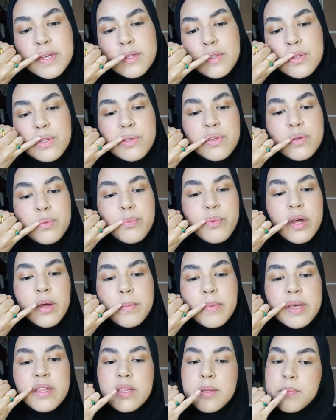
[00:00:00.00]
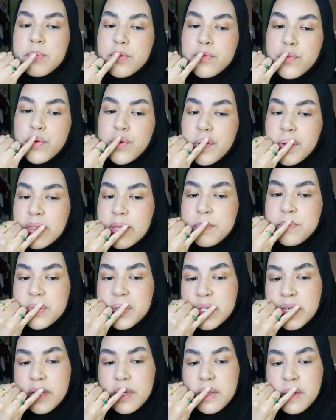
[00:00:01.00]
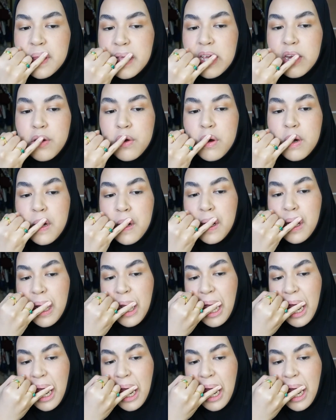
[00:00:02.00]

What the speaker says: to prep my lips for a lipstick later on.